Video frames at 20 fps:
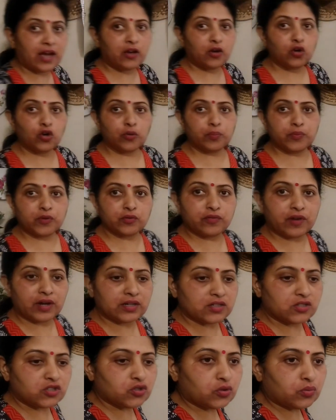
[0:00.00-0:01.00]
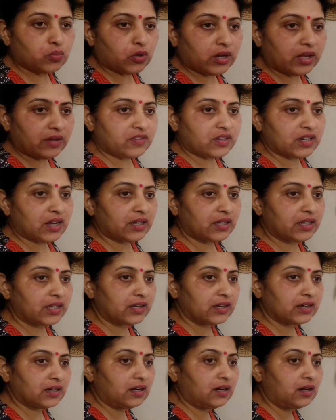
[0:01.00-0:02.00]
I hope you've understood what I've done
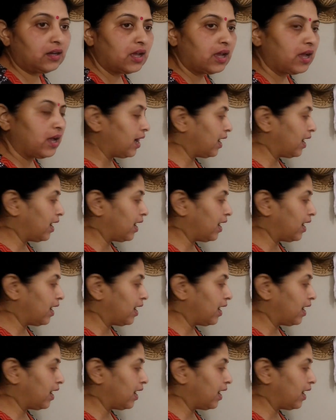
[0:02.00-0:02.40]
here,